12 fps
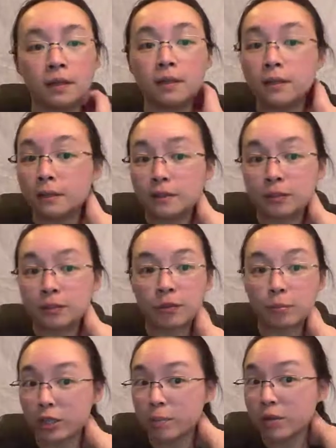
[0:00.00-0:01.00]
So we've
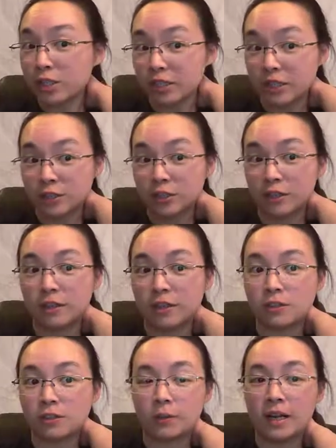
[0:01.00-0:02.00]
pretty much touched on this
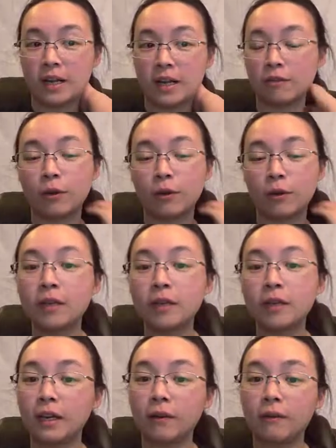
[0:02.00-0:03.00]
already at the very
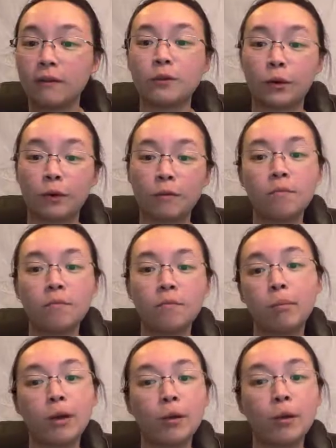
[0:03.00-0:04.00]
beginning of the term,
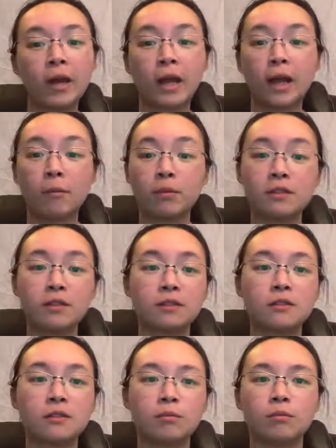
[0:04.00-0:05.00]
but what
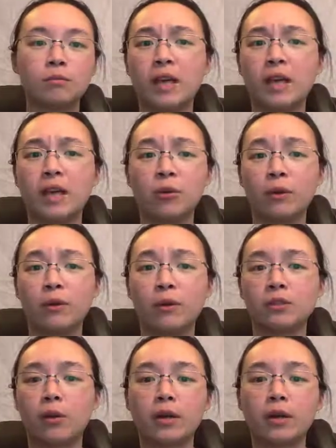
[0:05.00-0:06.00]
happens when we add oil to
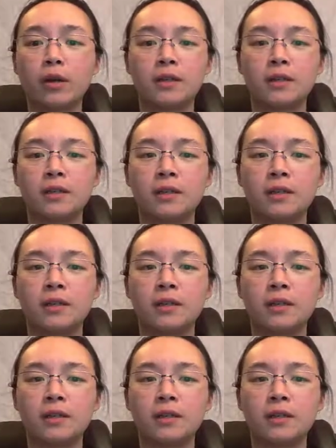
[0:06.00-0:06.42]
water?